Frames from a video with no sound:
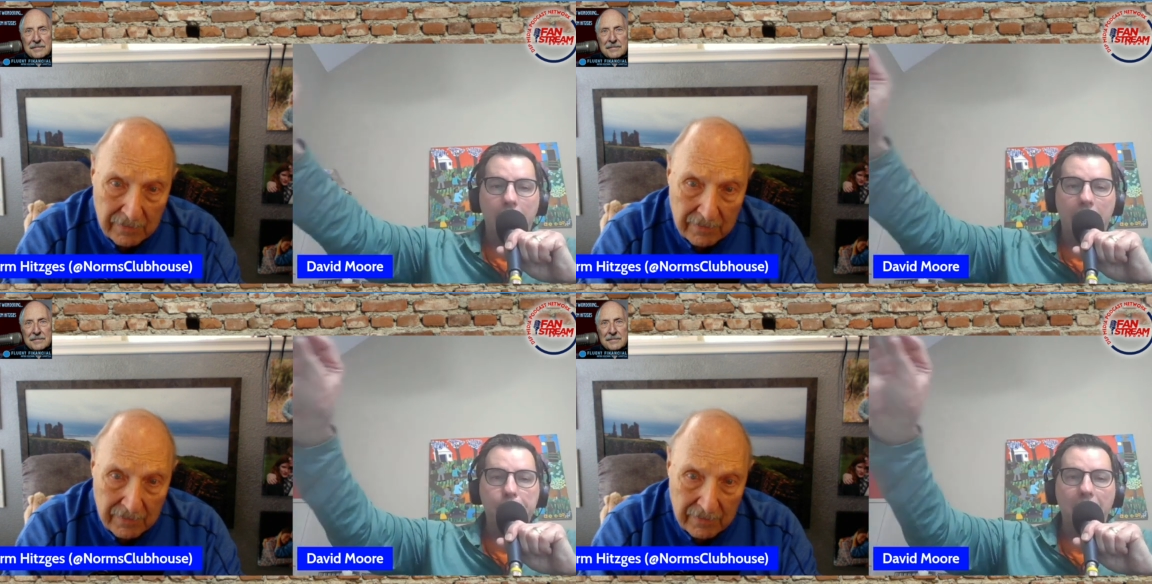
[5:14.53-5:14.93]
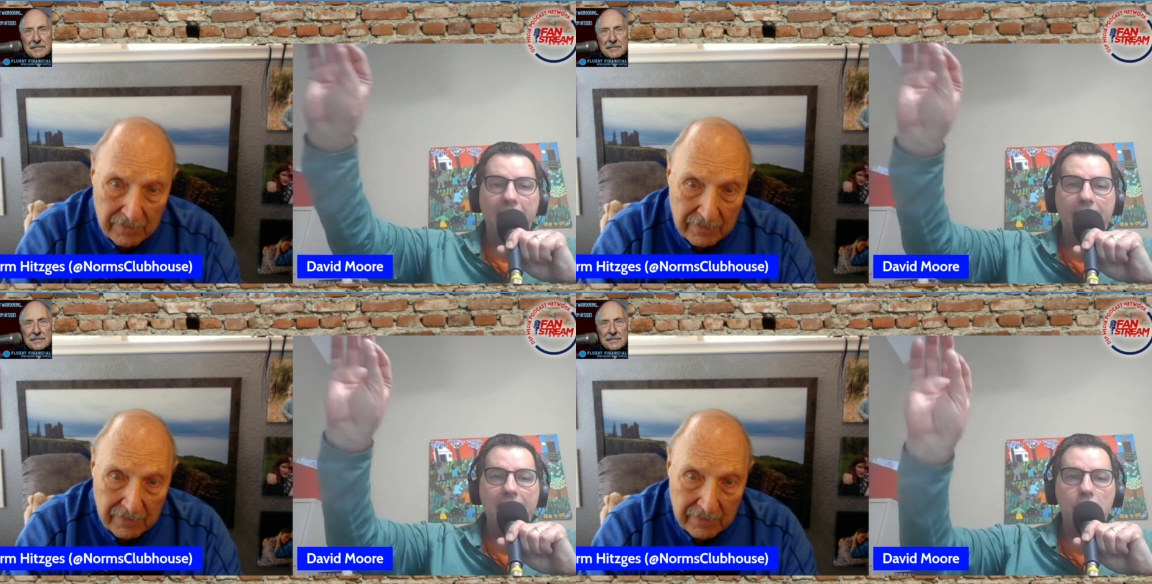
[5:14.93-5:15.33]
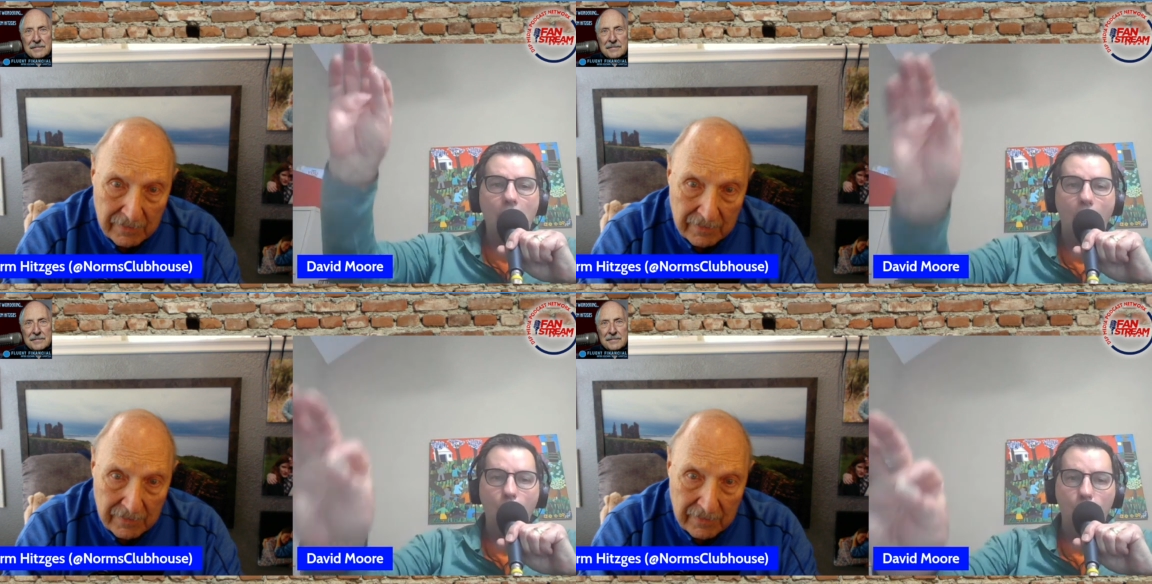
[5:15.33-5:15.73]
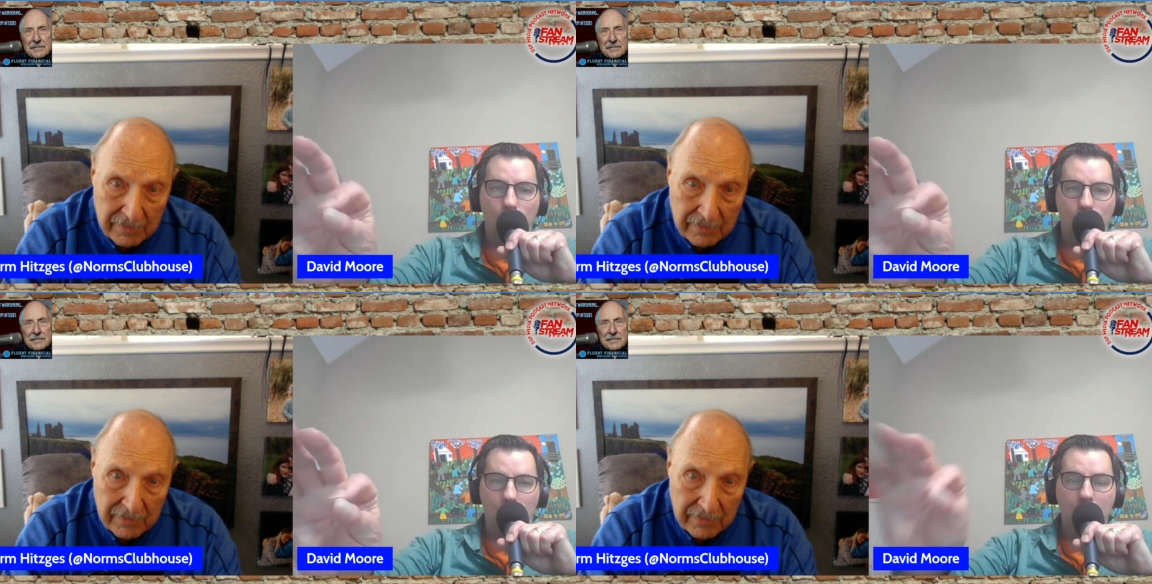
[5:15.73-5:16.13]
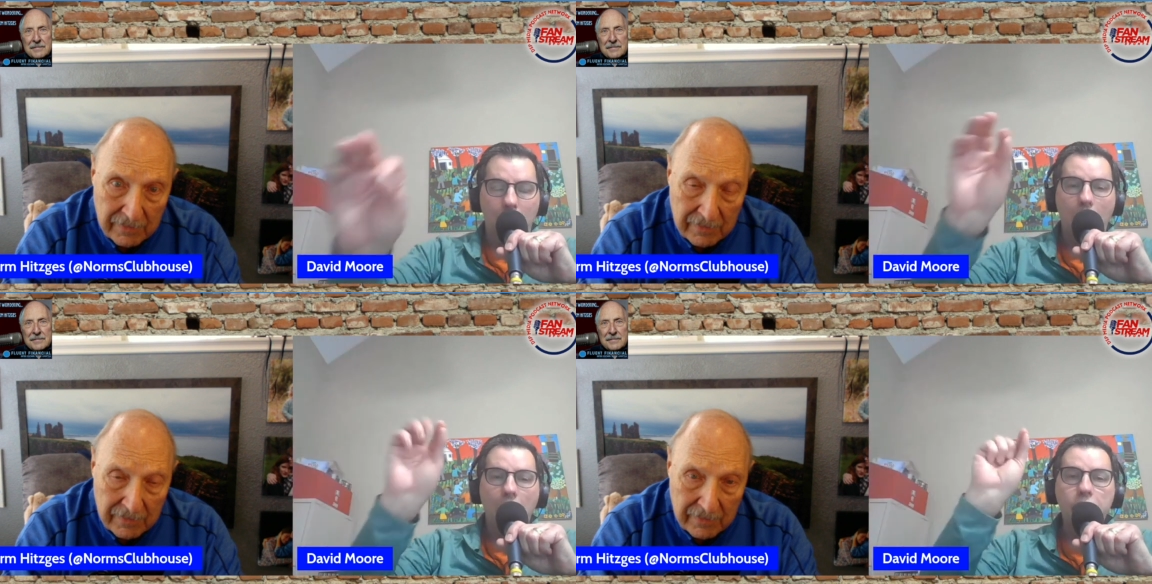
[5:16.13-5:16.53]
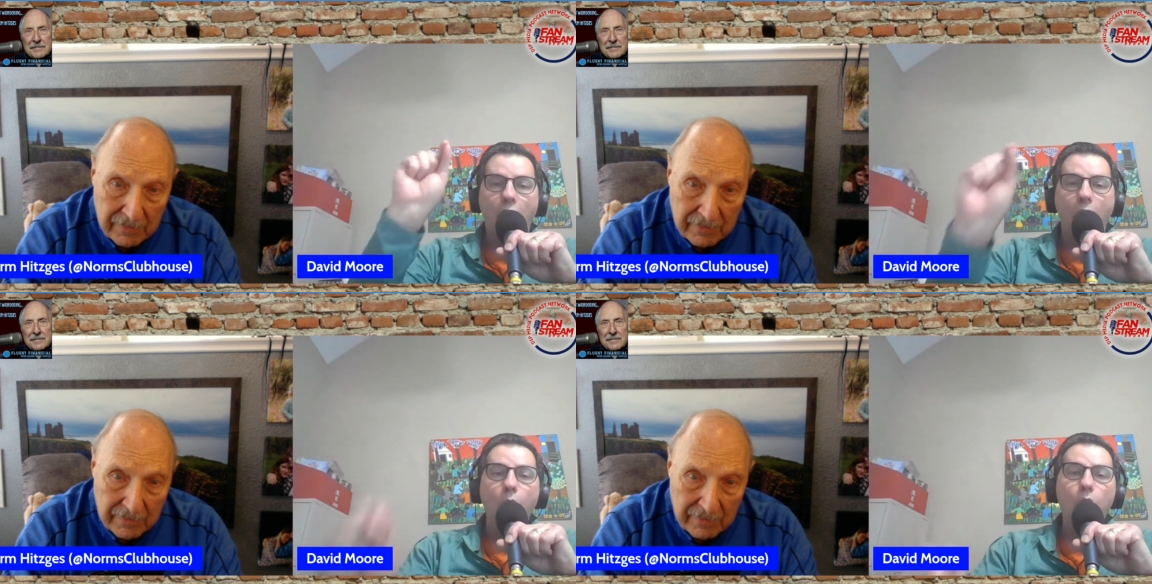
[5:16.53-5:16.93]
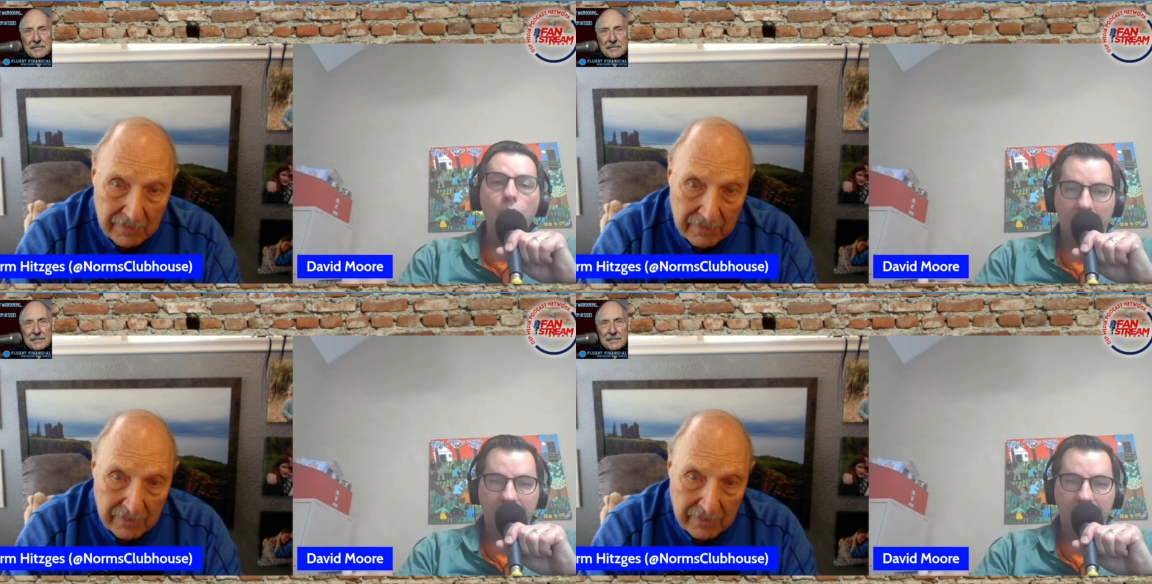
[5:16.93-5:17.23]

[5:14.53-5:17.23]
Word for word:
Speaker 1: he played a total a total